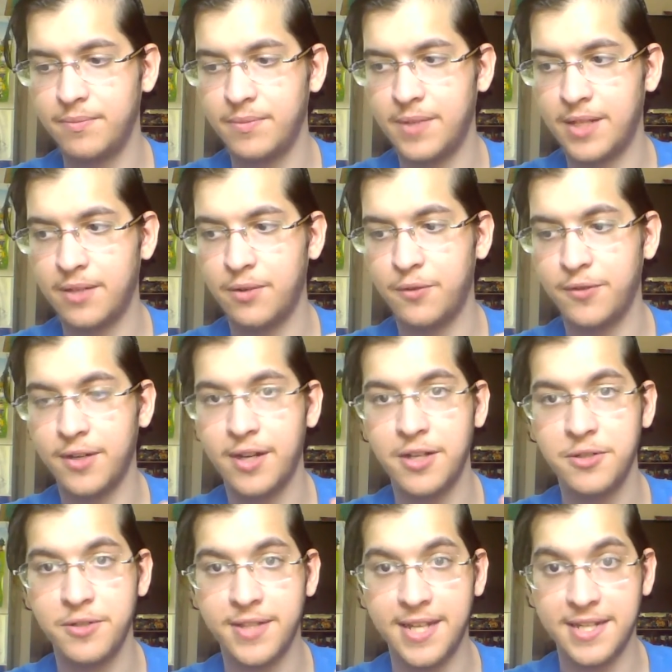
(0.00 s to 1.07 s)
Like over
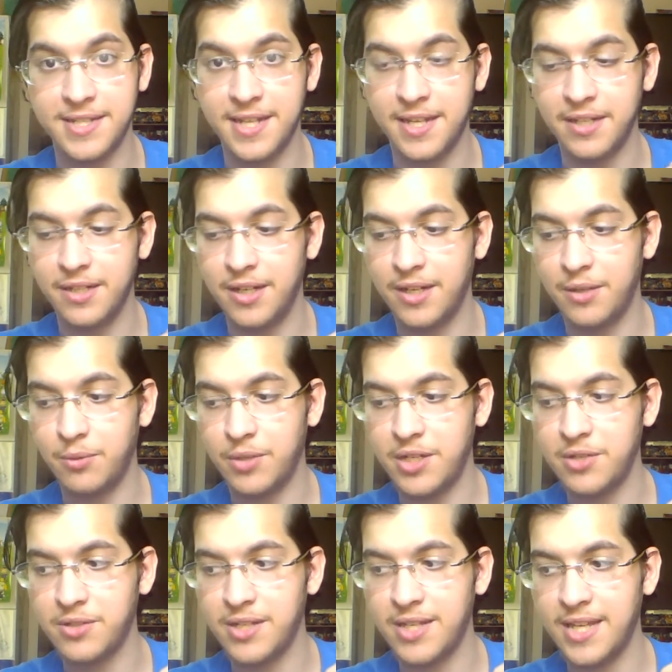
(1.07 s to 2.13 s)
100 they said, where
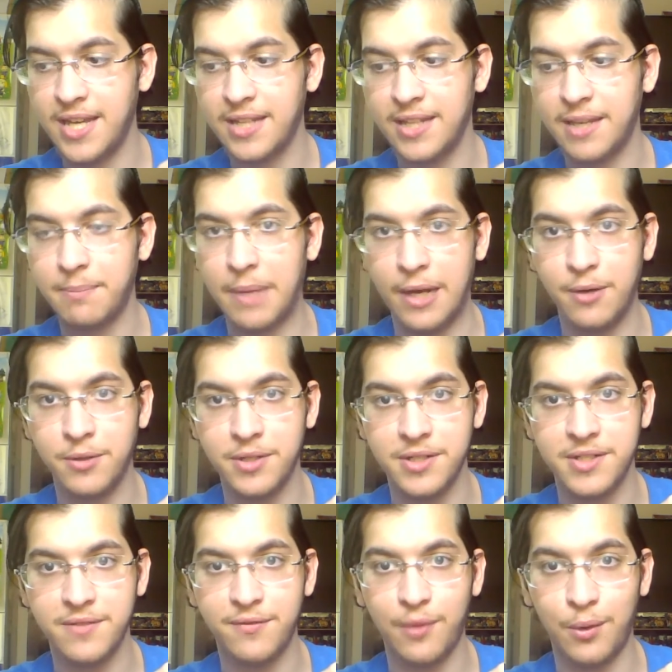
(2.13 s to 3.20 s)
you can get like
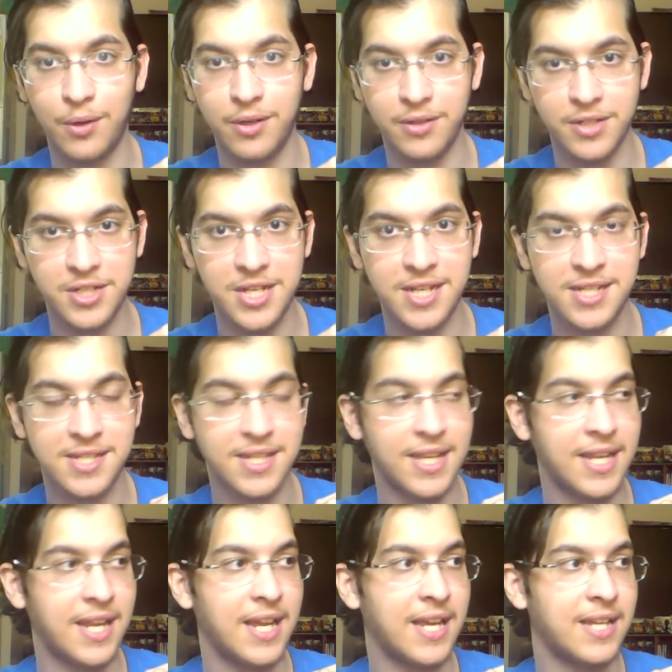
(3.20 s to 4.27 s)
powers for the Sheikah
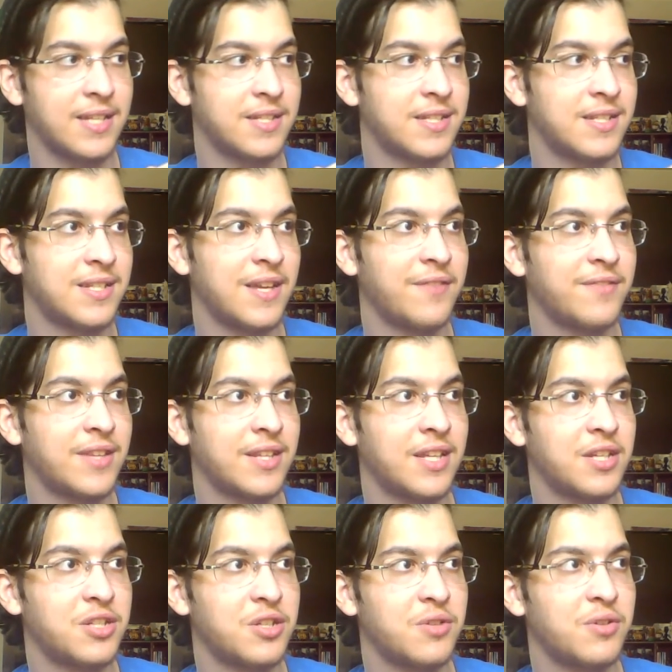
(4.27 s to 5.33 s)
Slate, and stuff that
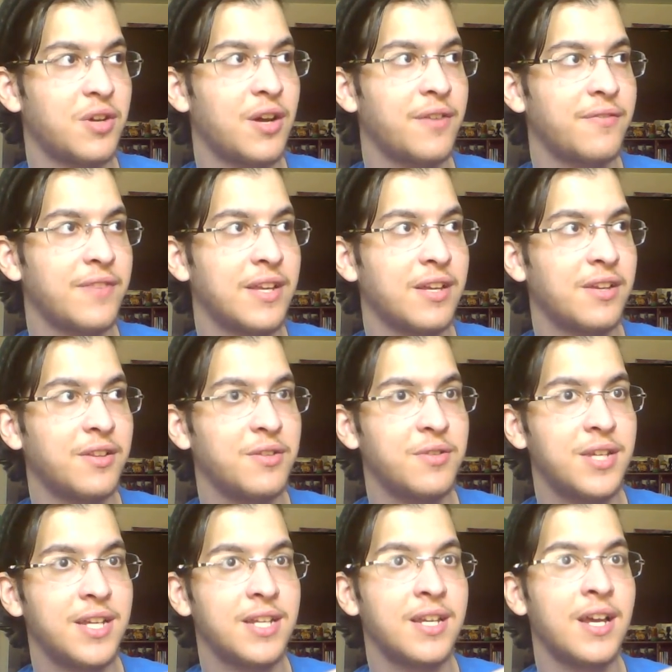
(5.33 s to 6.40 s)
they showed off
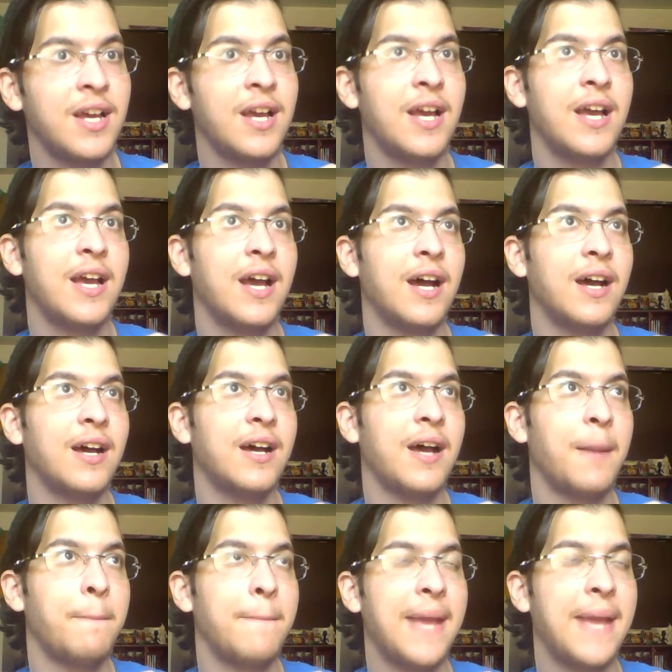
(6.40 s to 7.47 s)
included
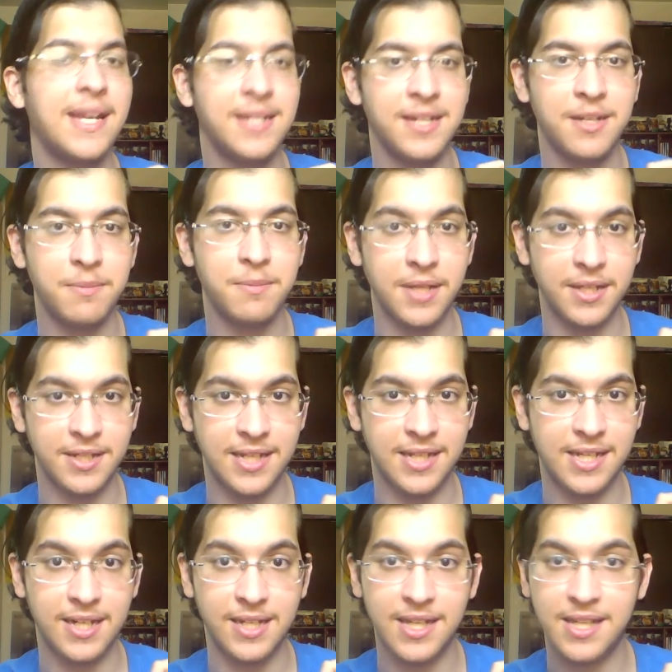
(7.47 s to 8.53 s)
a magnet ability,
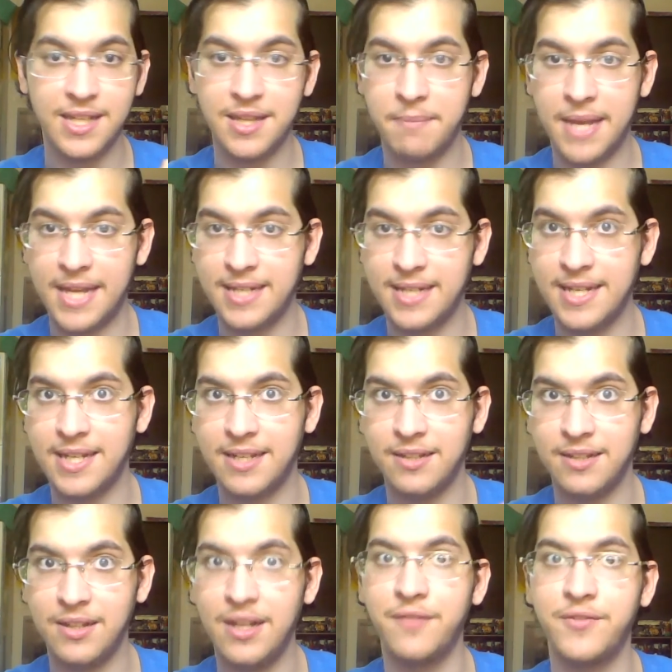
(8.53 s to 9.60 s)
kind of like the magnetic
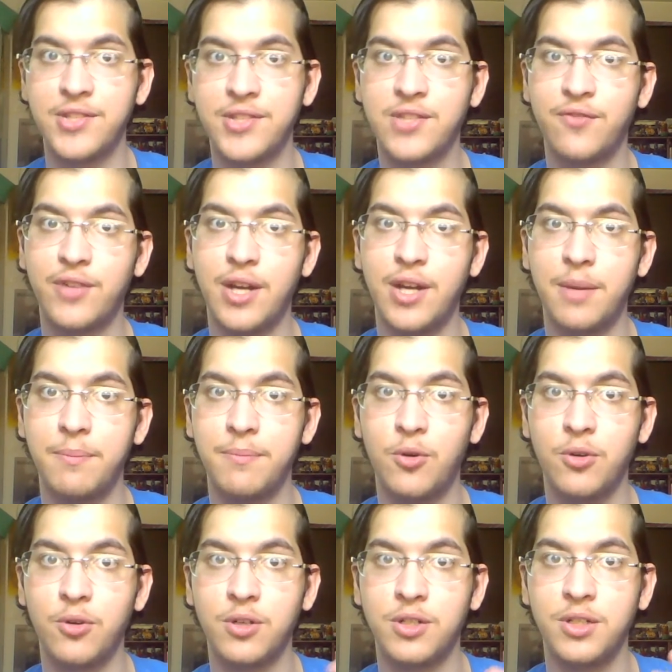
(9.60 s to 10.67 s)
gloves from
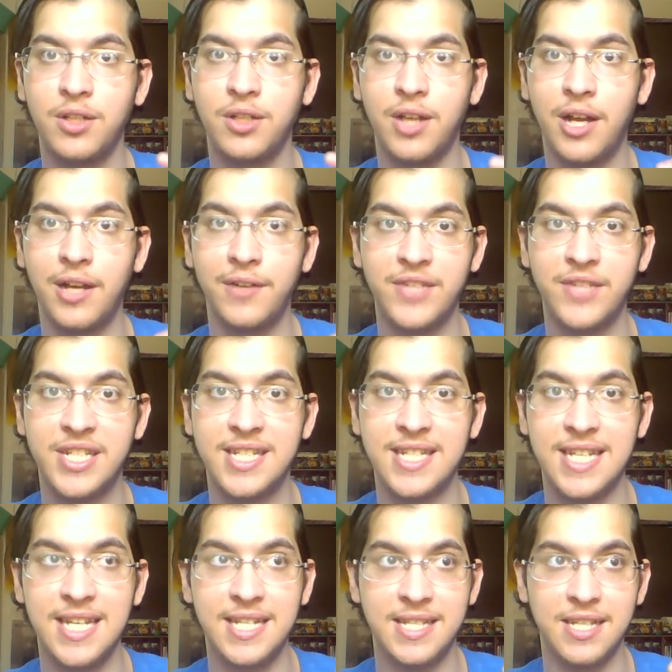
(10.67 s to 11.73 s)
Oracle of
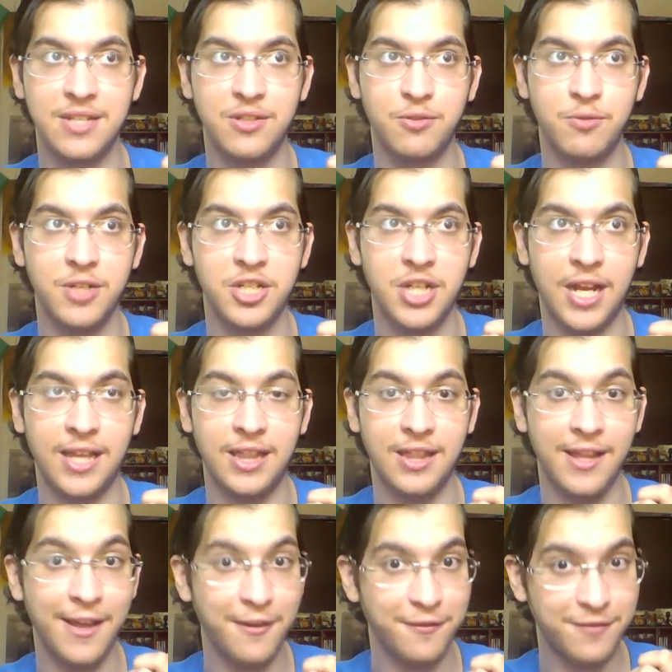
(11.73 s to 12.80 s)
Seasons, which I
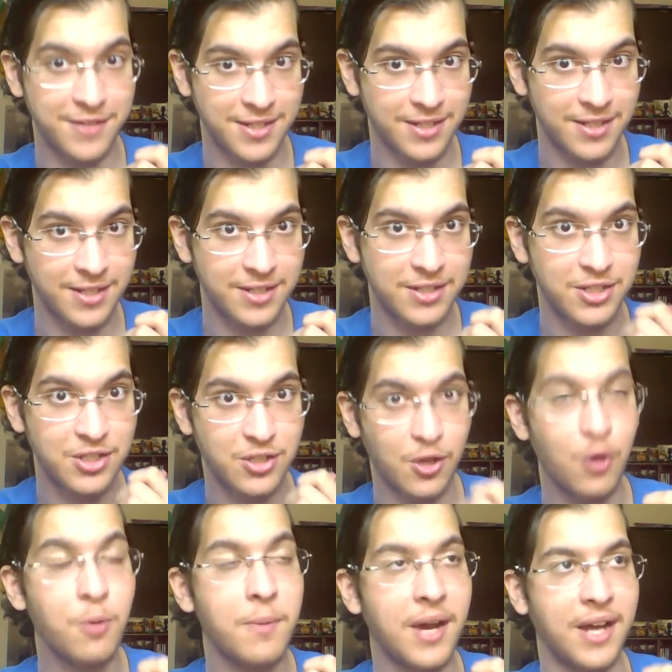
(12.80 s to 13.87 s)
loved
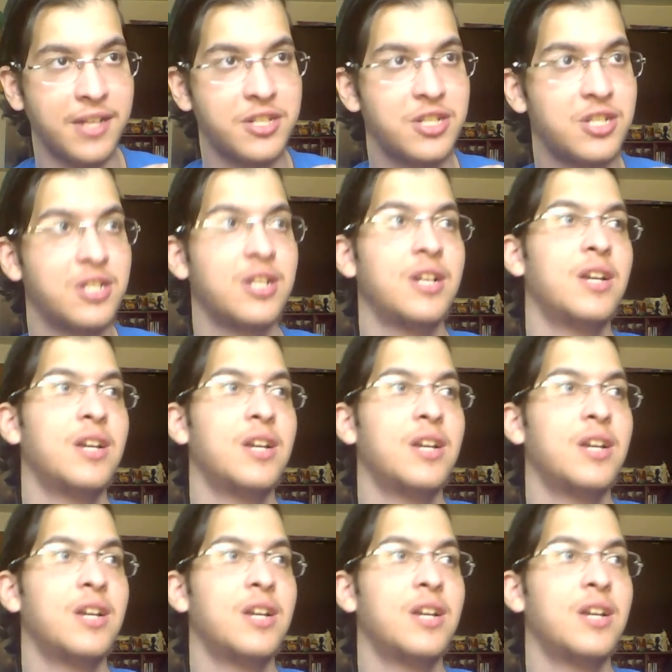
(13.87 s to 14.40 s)
so much,